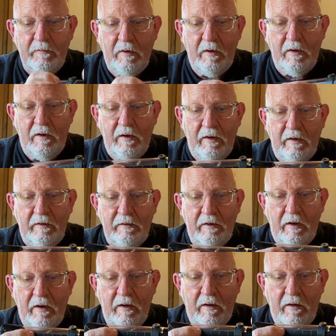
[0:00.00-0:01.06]
and
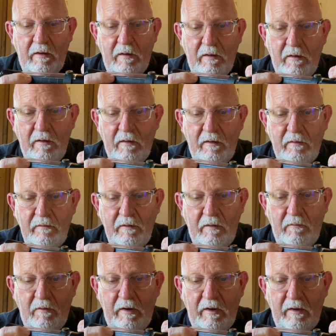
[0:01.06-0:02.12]
no
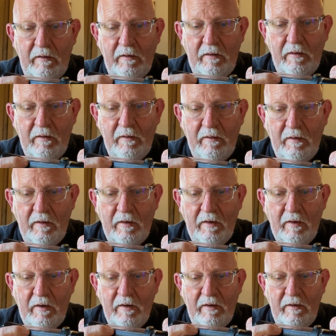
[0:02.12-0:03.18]
red.
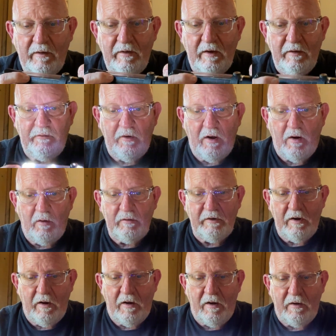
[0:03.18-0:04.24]
I think if you hold it
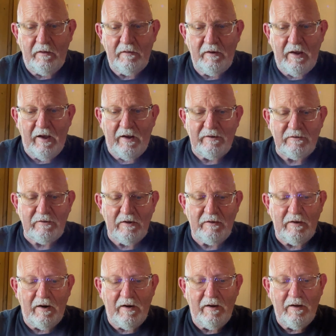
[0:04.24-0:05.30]
on, yeah, see
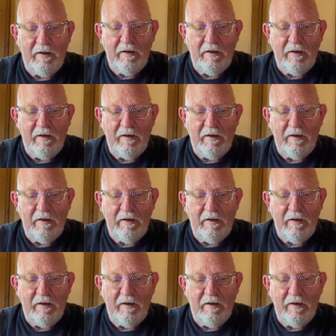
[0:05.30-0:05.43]
there,